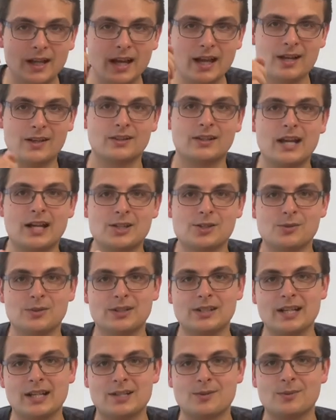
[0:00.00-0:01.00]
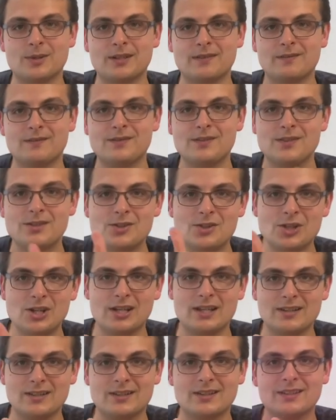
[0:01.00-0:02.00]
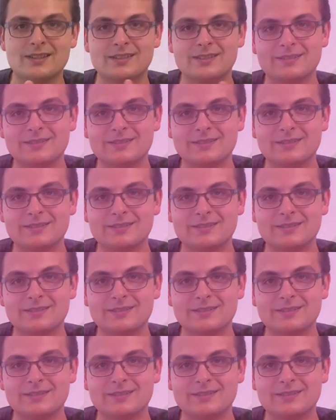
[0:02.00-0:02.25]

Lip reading: and I'll catch you on the next one. Cheers.